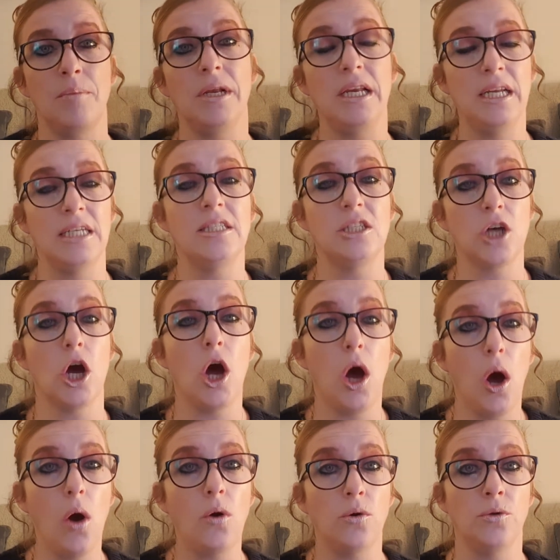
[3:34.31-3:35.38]
but at least at
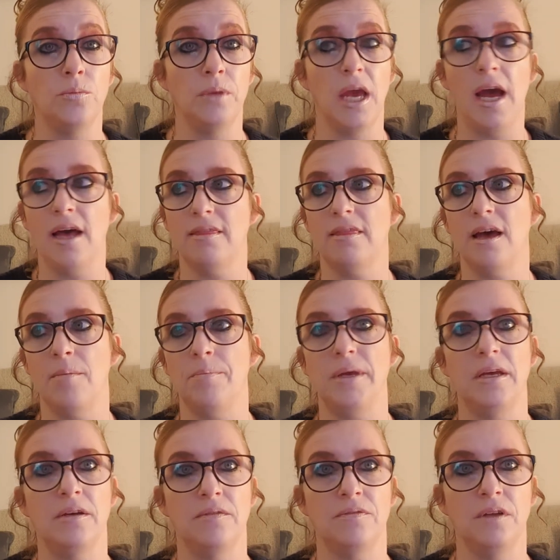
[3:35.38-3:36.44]
home you had that
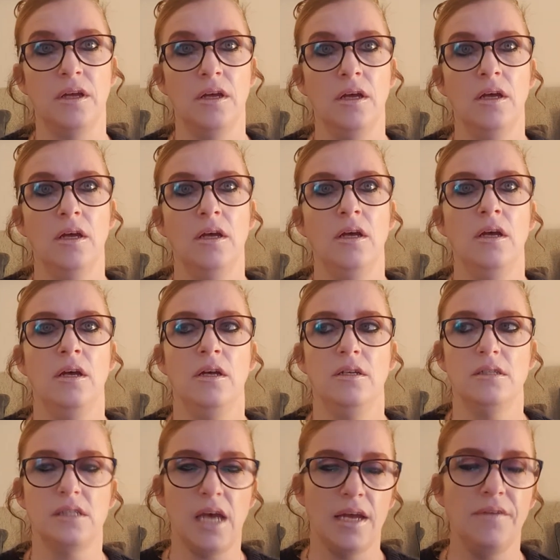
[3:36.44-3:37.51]
bit of
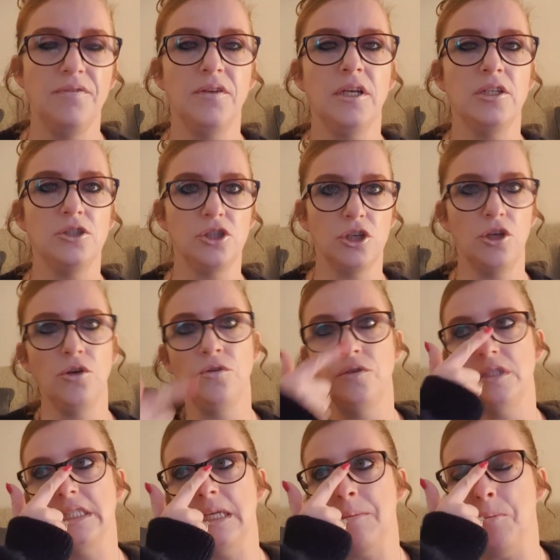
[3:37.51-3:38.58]
safety and security.